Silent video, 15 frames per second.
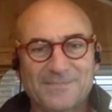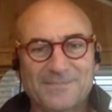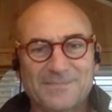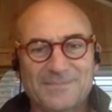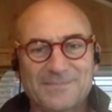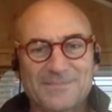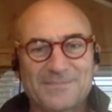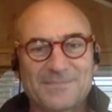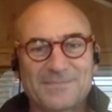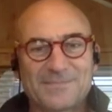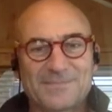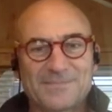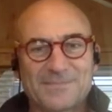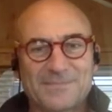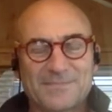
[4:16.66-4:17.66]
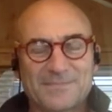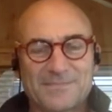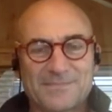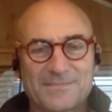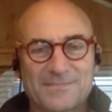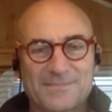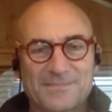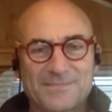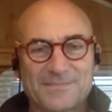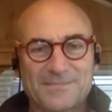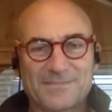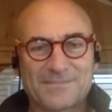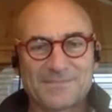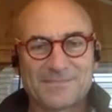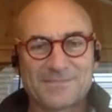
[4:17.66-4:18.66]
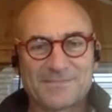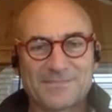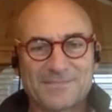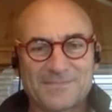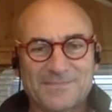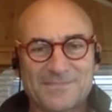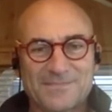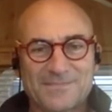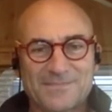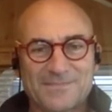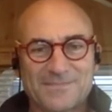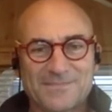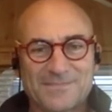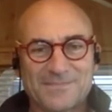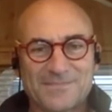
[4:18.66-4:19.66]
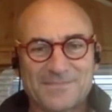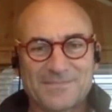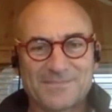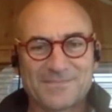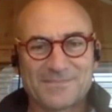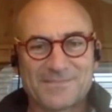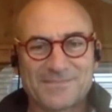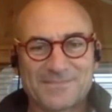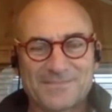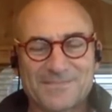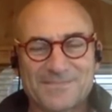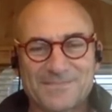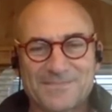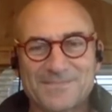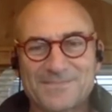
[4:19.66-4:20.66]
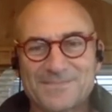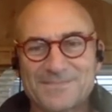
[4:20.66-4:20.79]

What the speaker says: No words are spoken by the person on screen.